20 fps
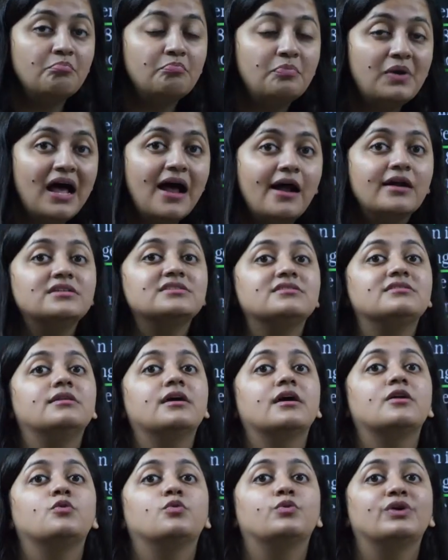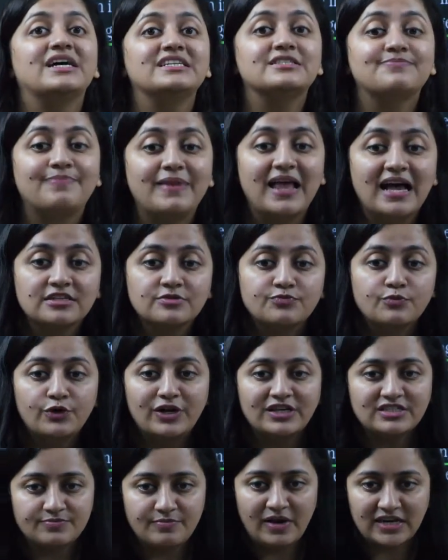in plants they are known as
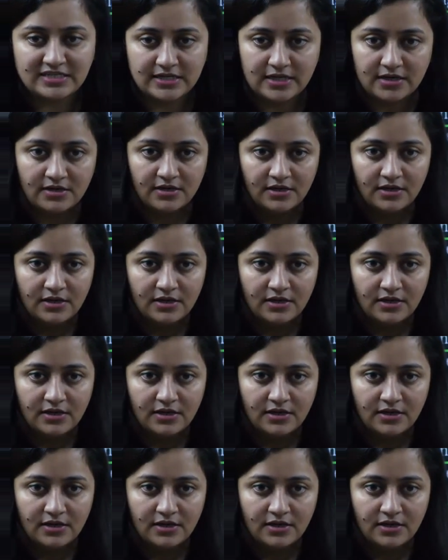plasmodesmata